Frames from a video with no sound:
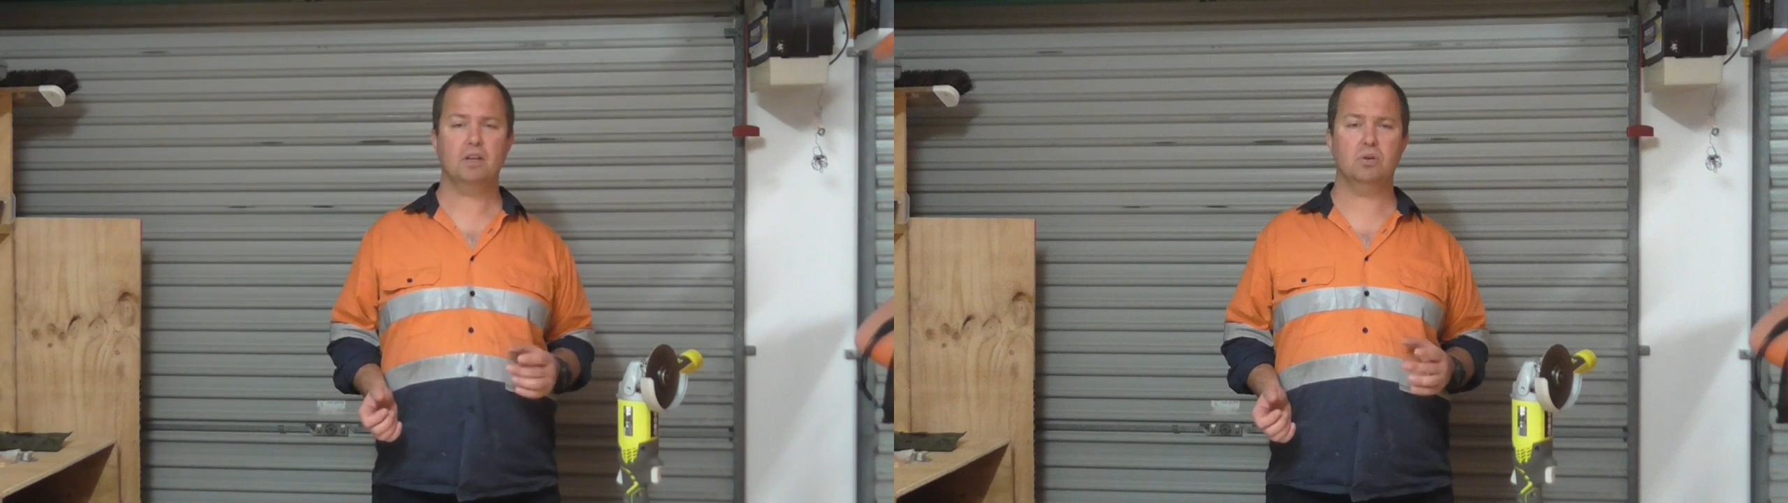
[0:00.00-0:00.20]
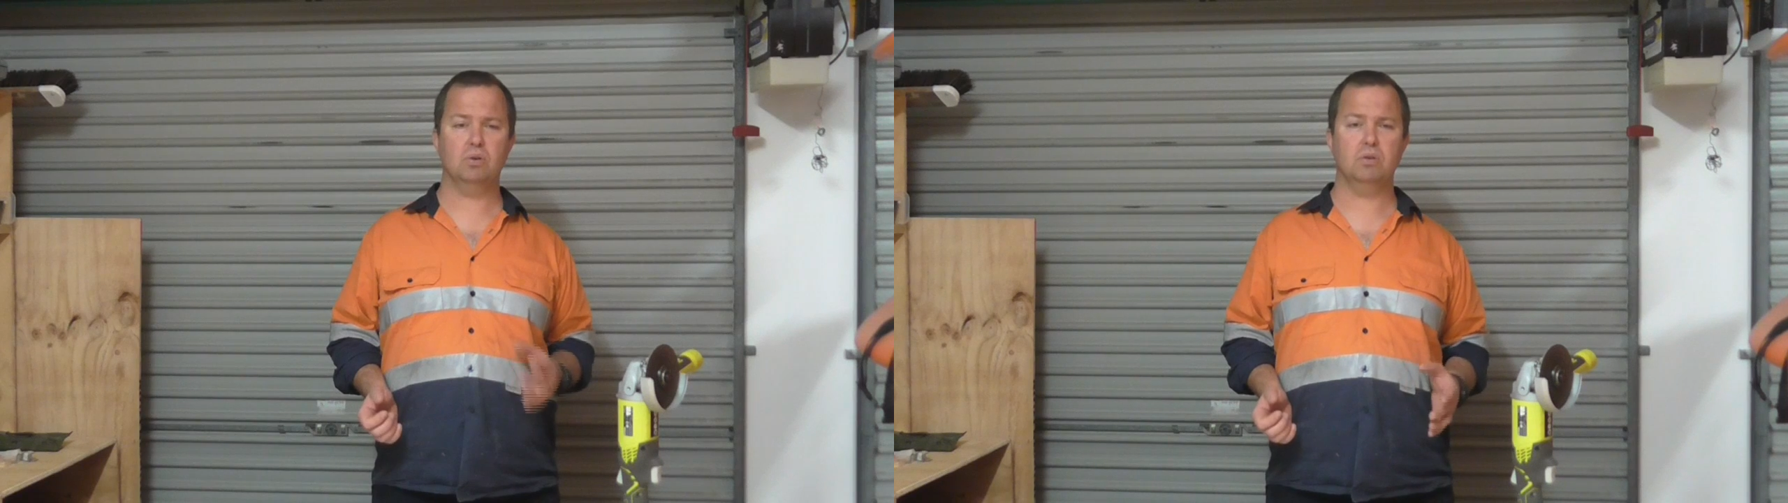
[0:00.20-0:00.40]

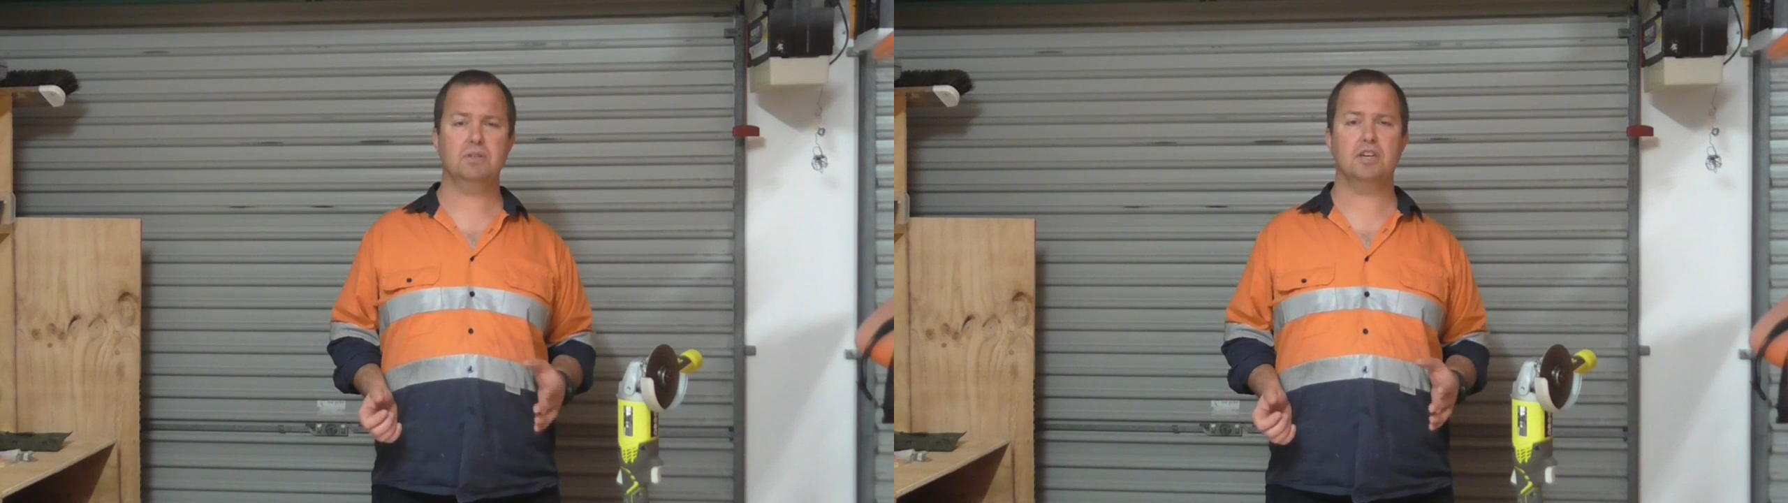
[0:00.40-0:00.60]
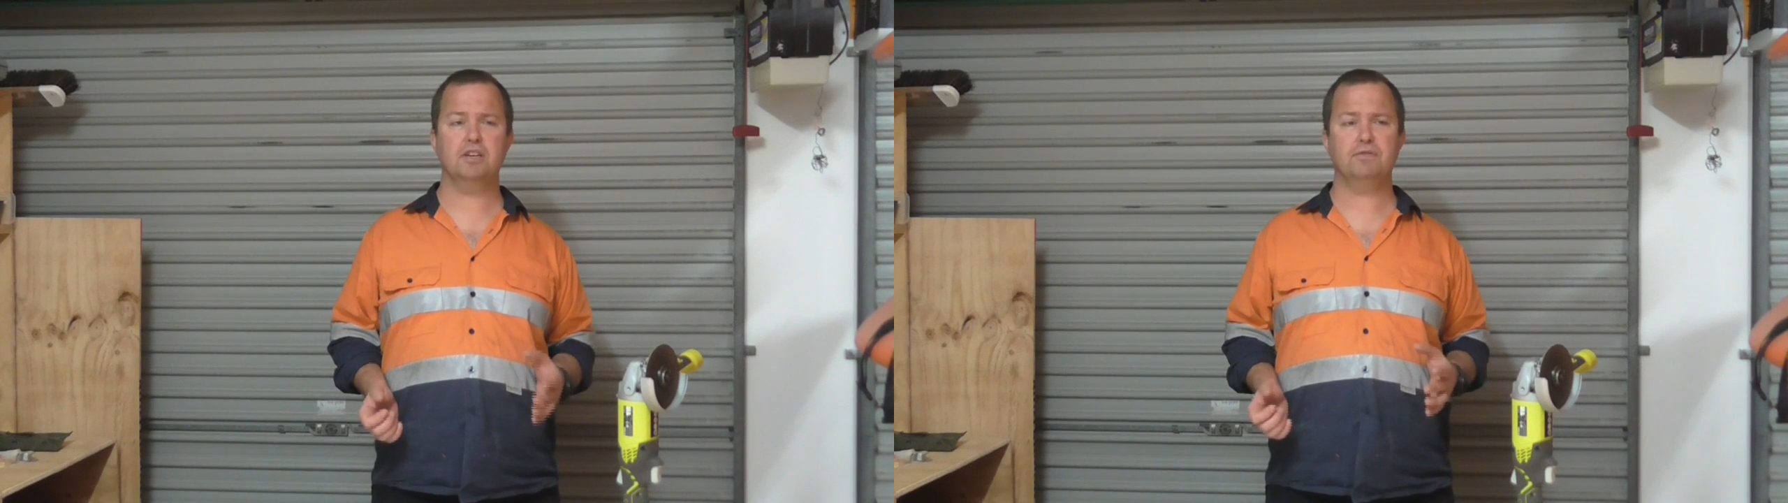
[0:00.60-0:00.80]

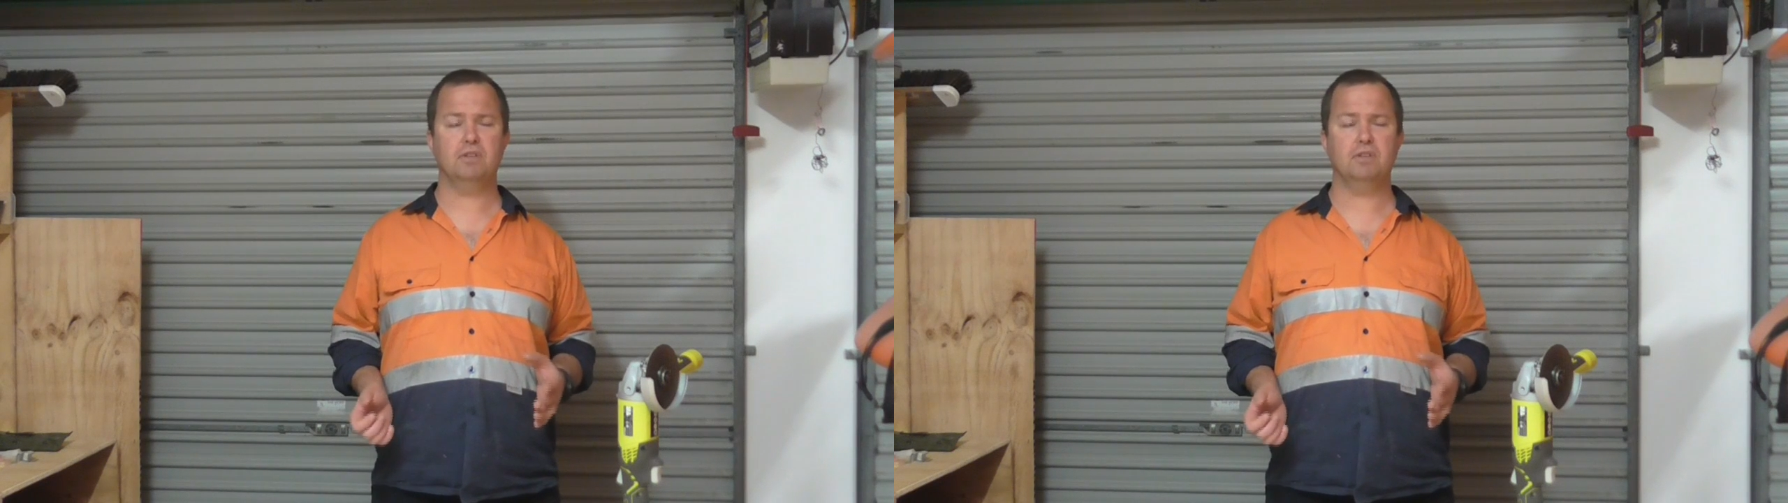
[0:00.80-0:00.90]
Cords, I